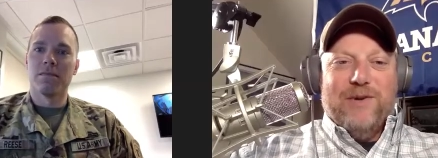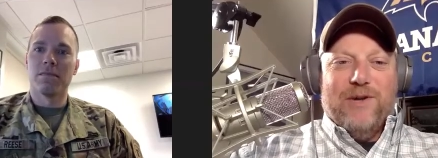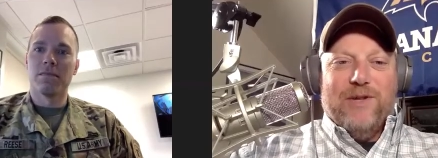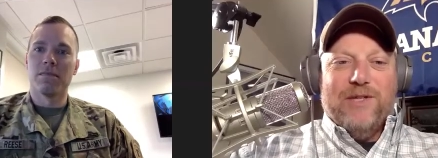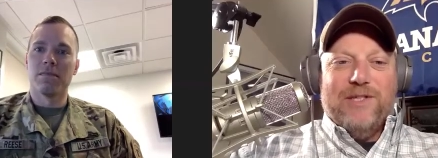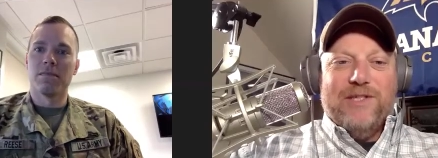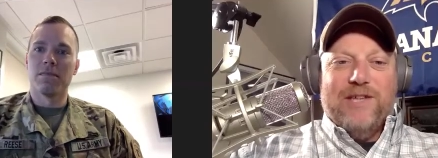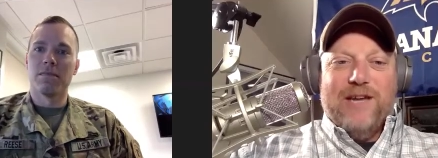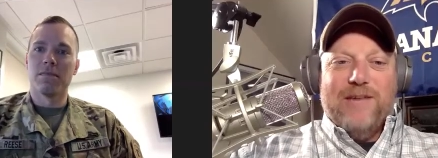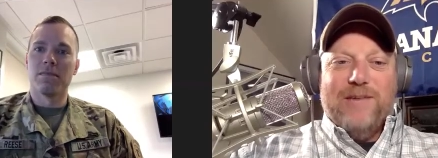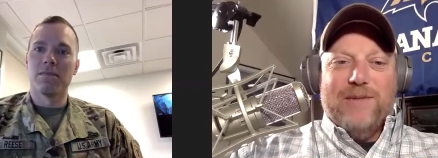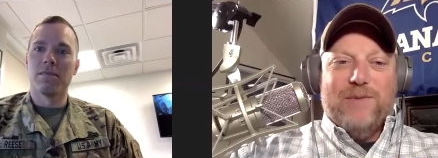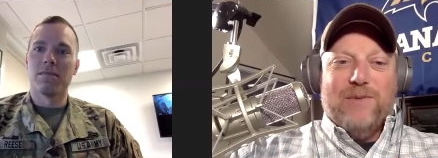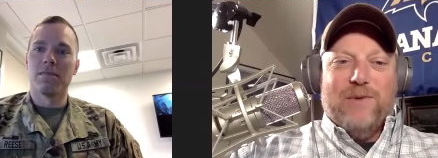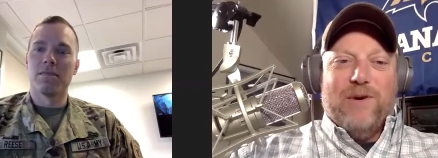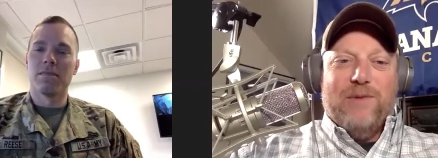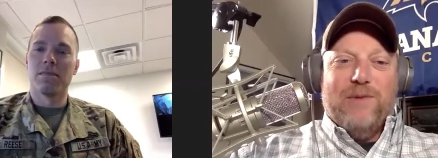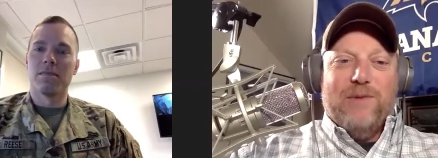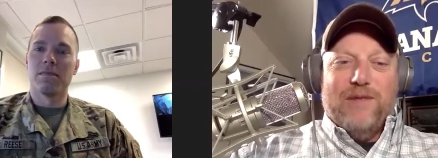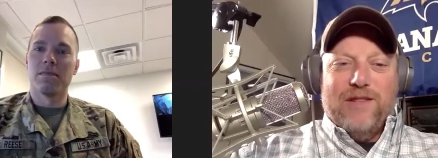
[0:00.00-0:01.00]
Speaker 1: all the time as
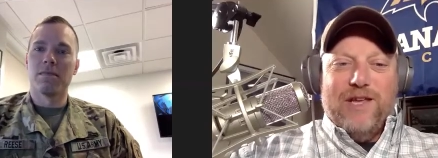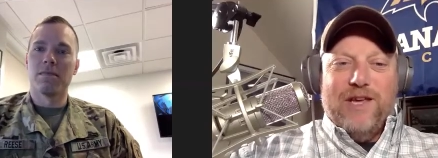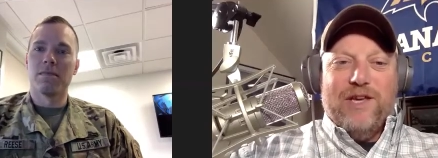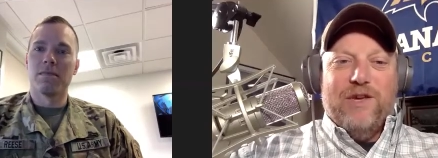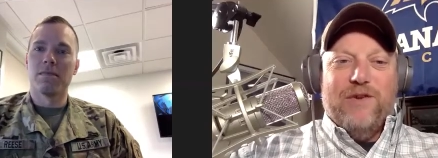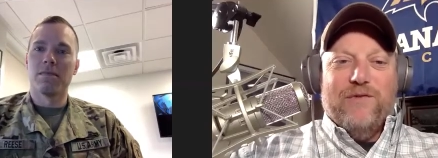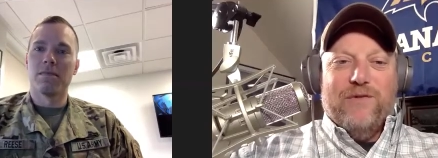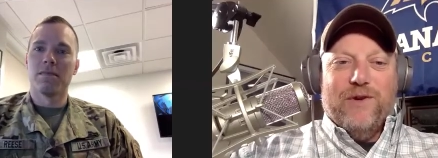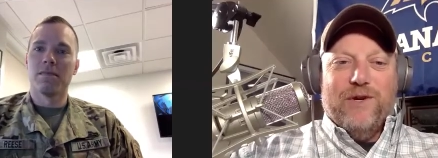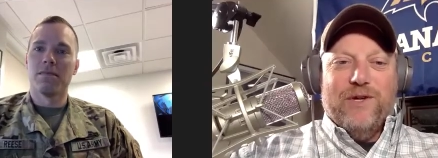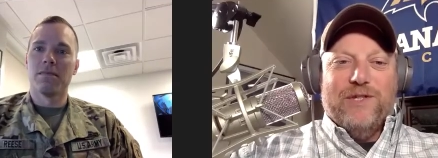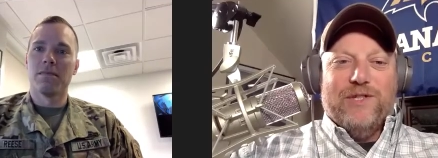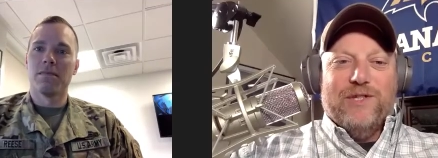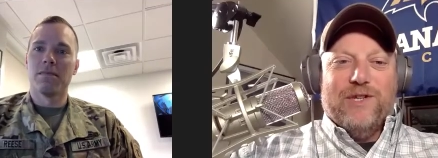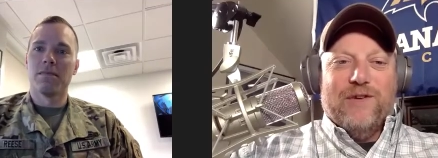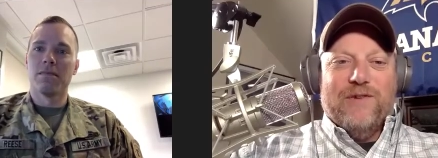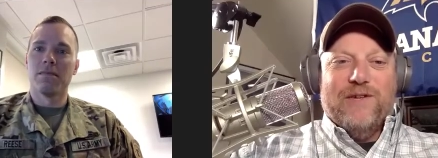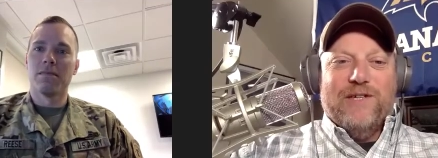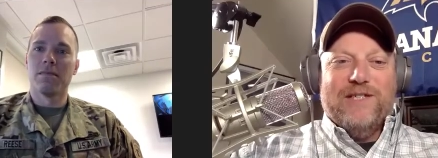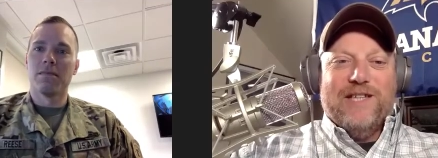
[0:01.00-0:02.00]
well. But thank you for your
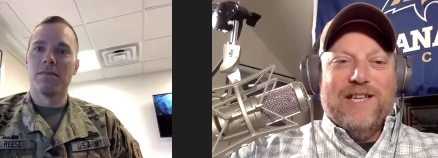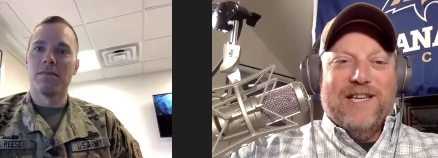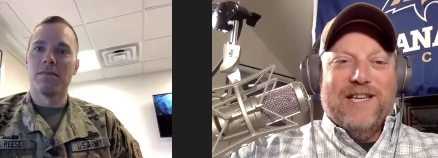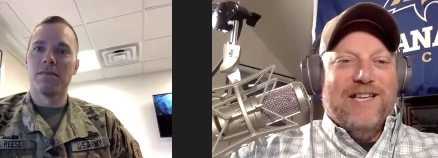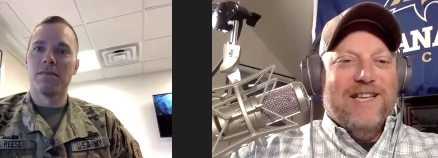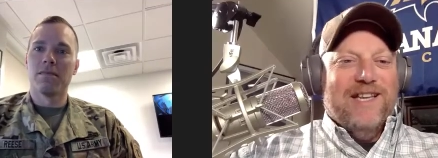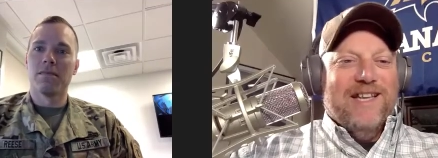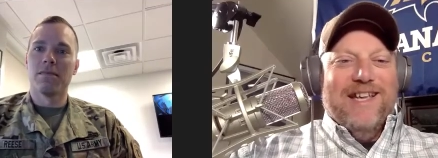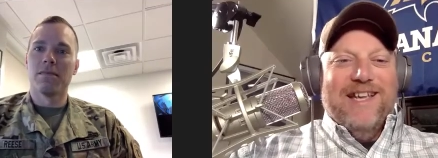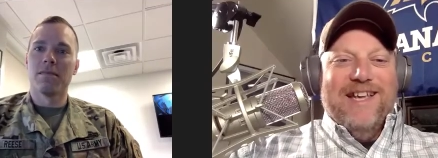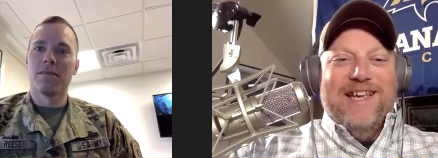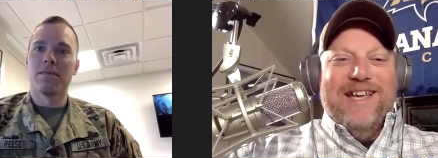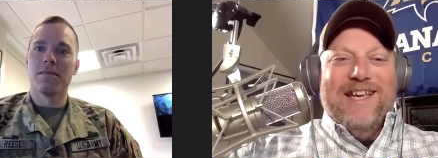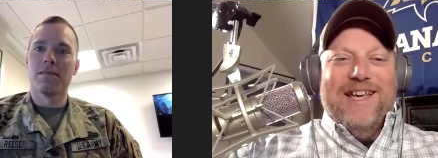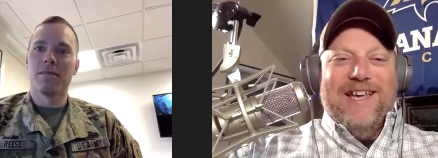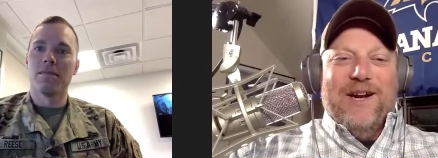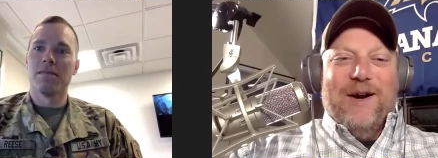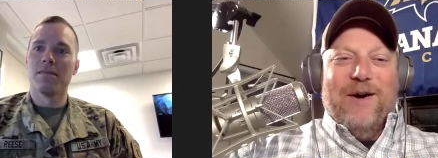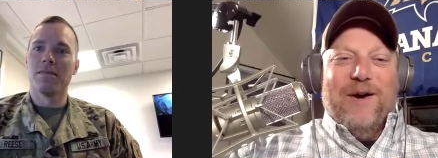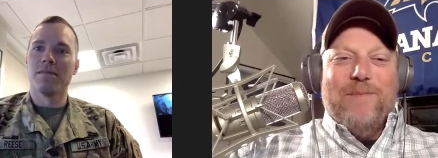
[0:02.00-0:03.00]
service. I
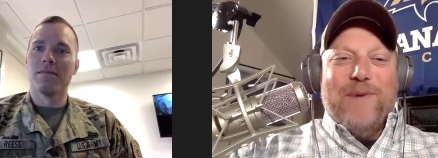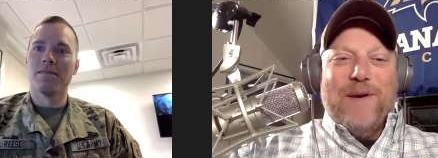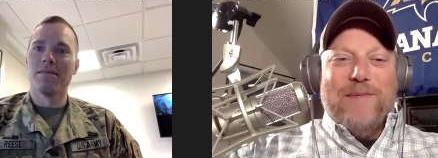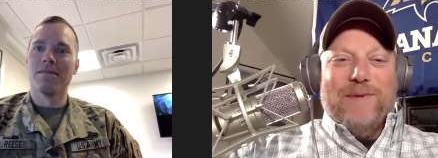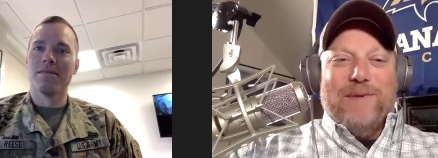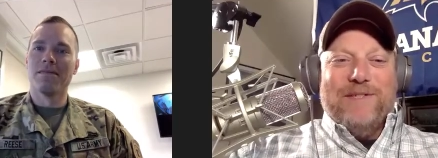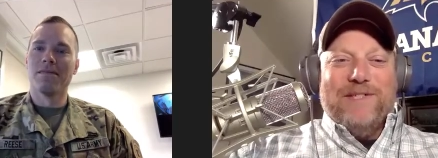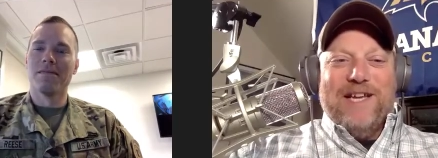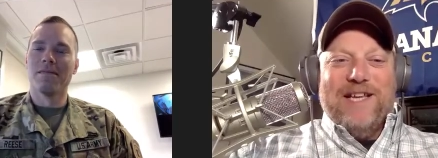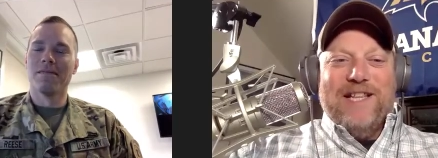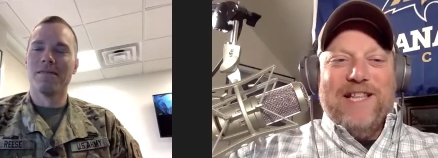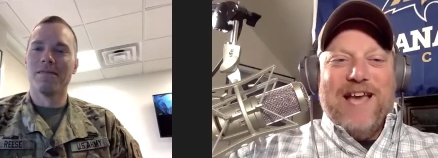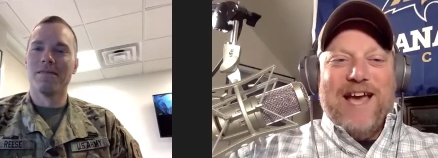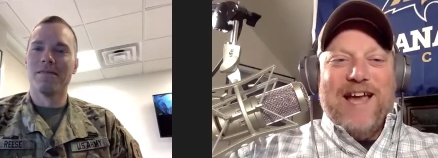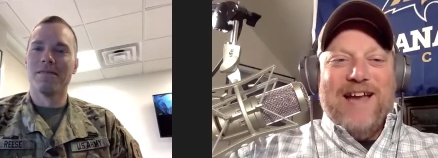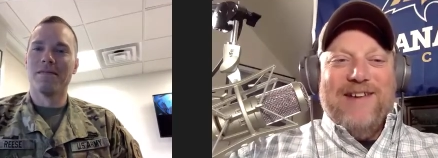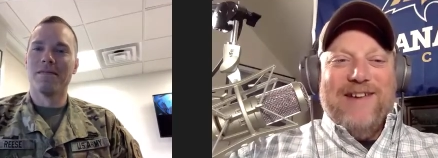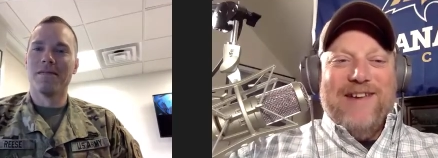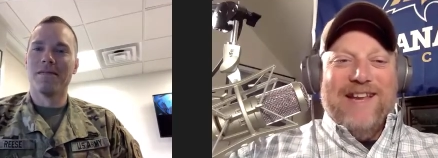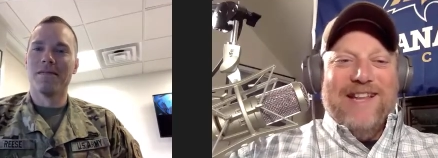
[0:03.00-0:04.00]
you know, people say
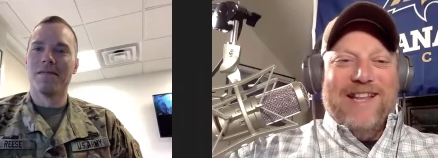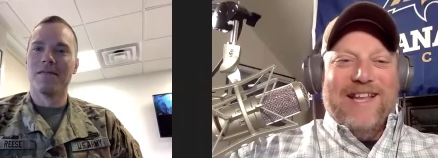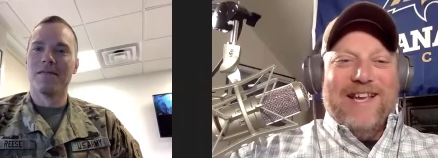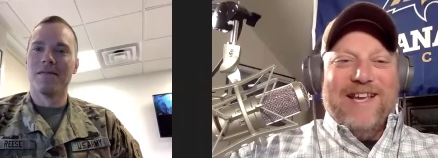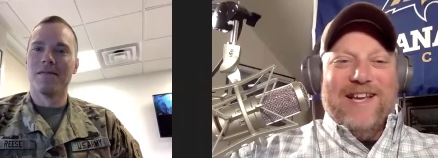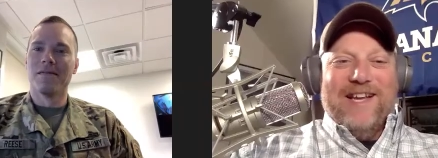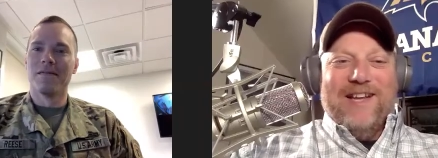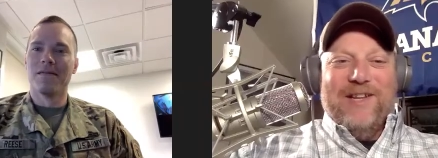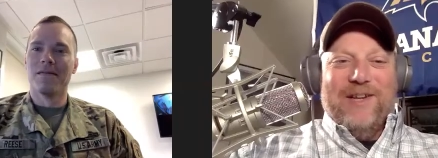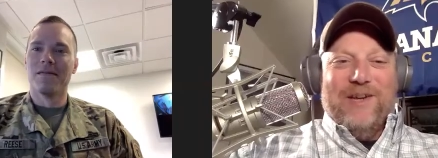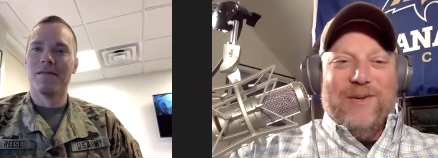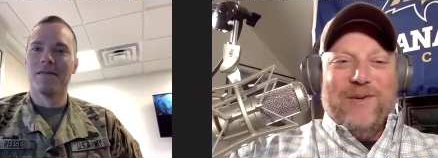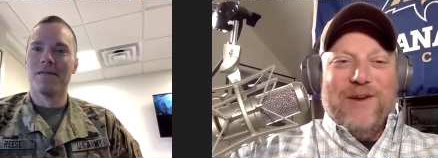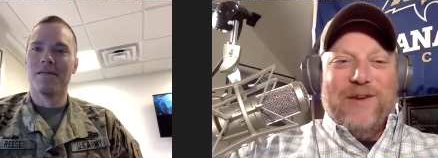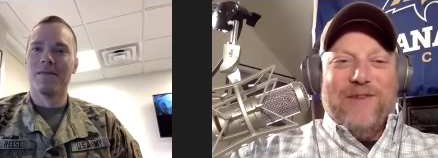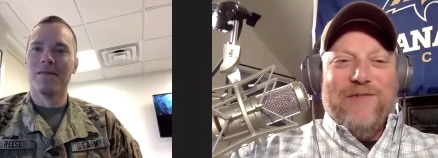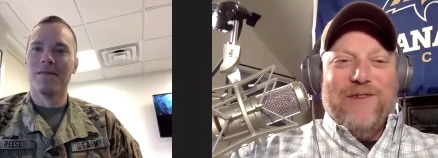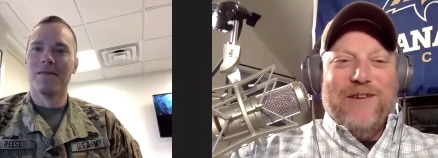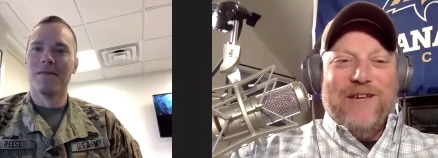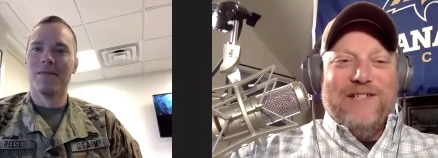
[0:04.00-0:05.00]
that and they get a little
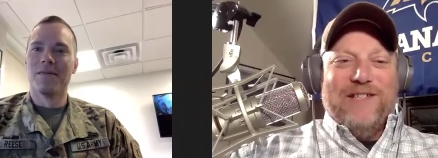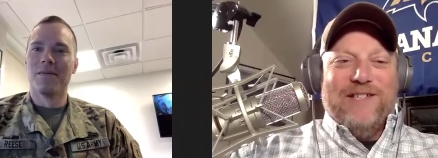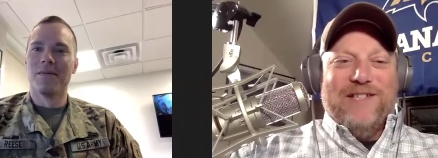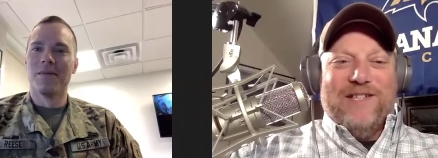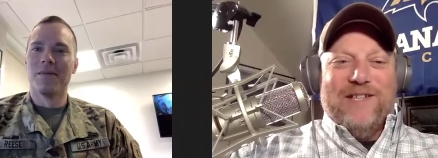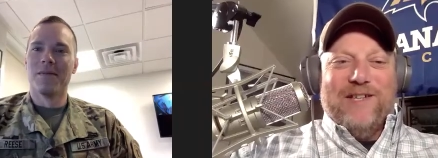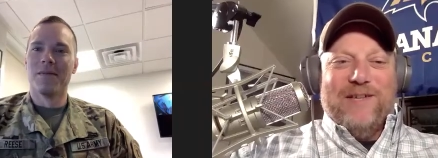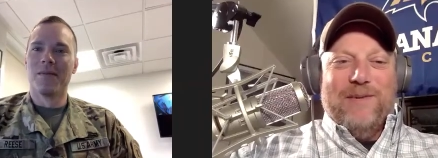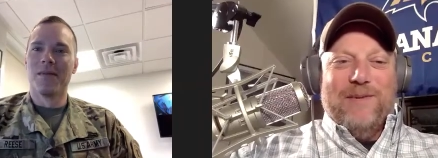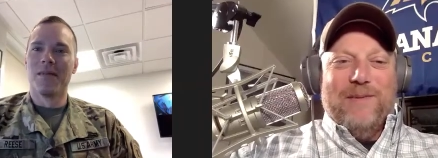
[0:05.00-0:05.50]
red face. It's a little